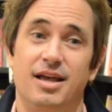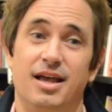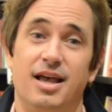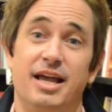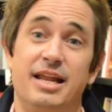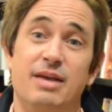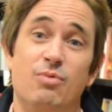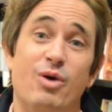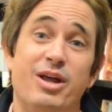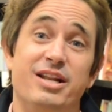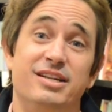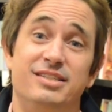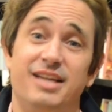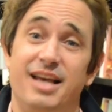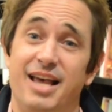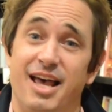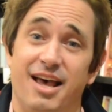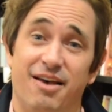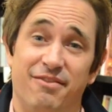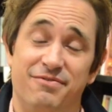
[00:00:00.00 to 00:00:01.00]
and he went
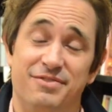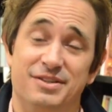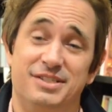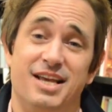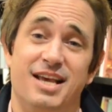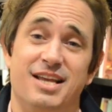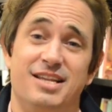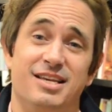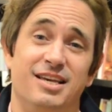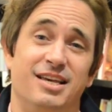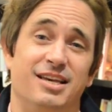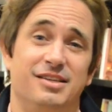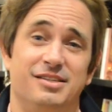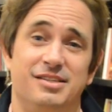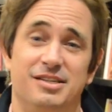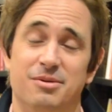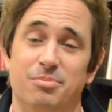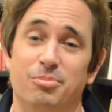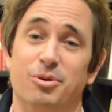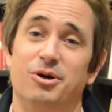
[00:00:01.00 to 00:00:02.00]
down for 10 years
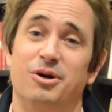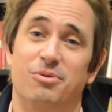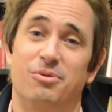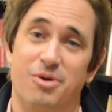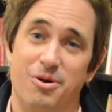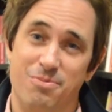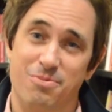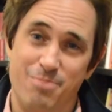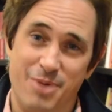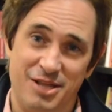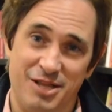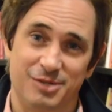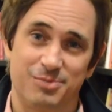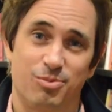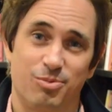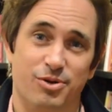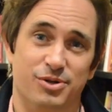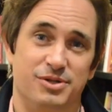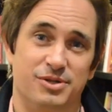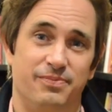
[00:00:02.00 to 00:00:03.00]
into Boggo Road Men's
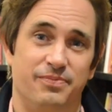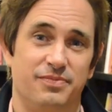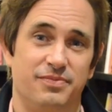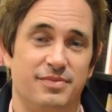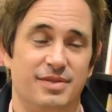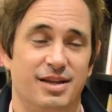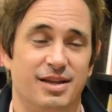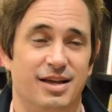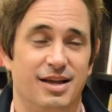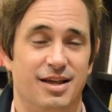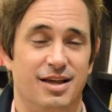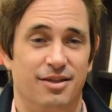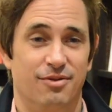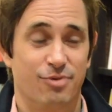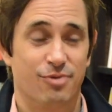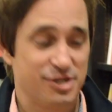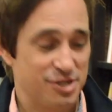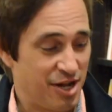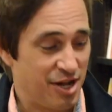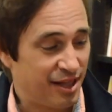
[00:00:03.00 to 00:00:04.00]
Prison. The
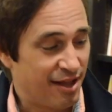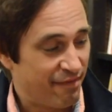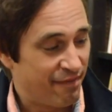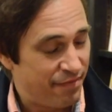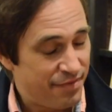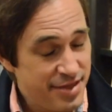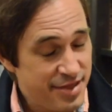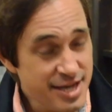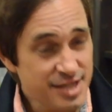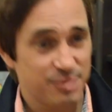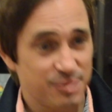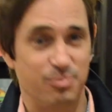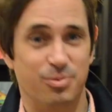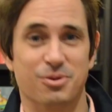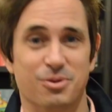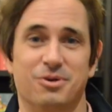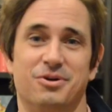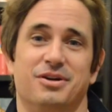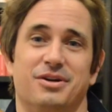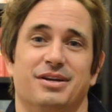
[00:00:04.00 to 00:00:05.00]
reason I love this
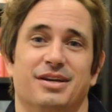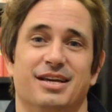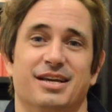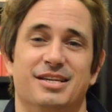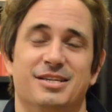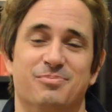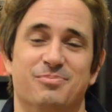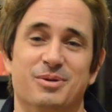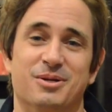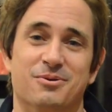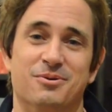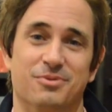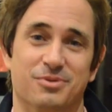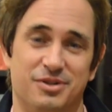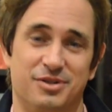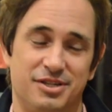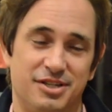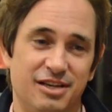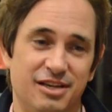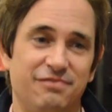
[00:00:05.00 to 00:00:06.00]
book is because
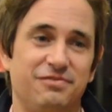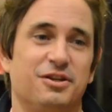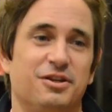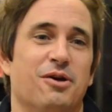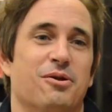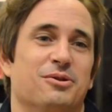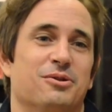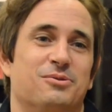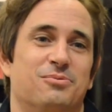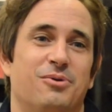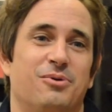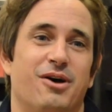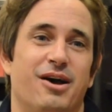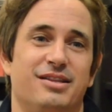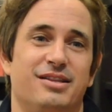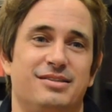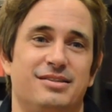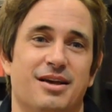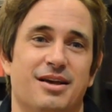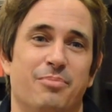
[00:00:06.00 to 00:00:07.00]
Steve Toltz
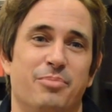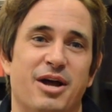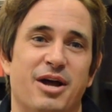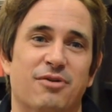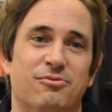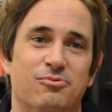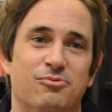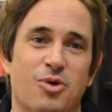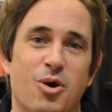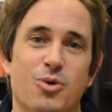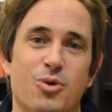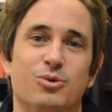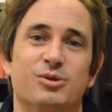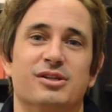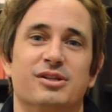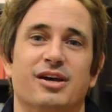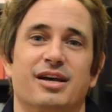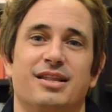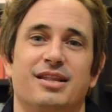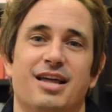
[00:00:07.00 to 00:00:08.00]
writes about rogues
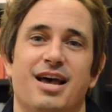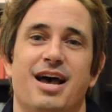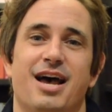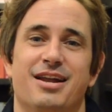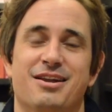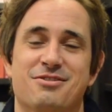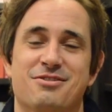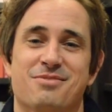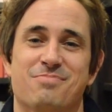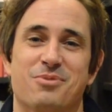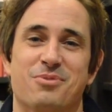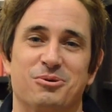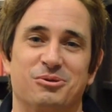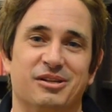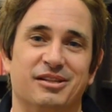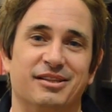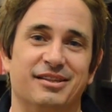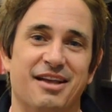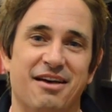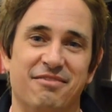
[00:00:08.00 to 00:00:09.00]
like that in the most
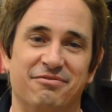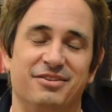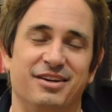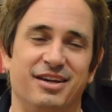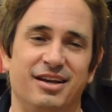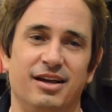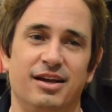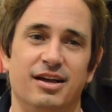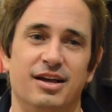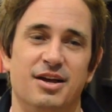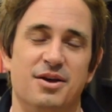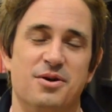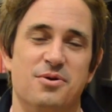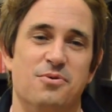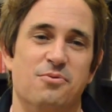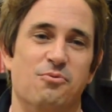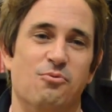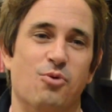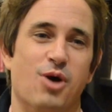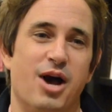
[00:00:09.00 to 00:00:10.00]
loving
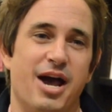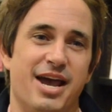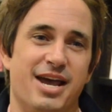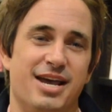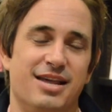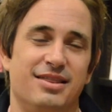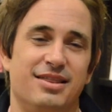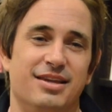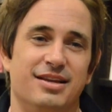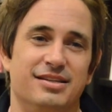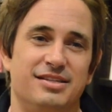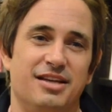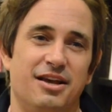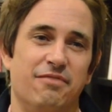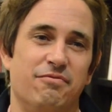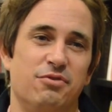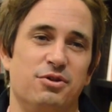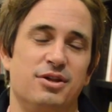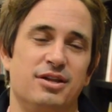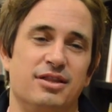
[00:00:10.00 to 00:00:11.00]
way that is
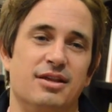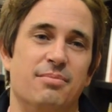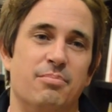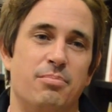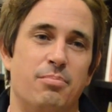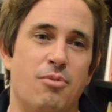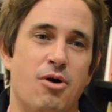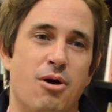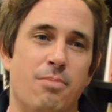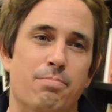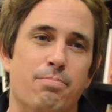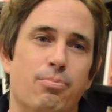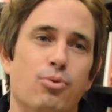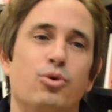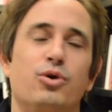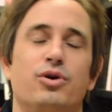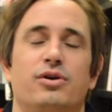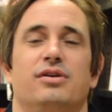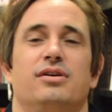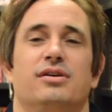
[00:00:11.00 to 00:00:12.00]
everything that my
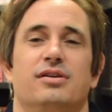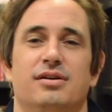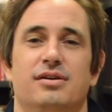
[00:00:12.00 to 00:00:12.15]
book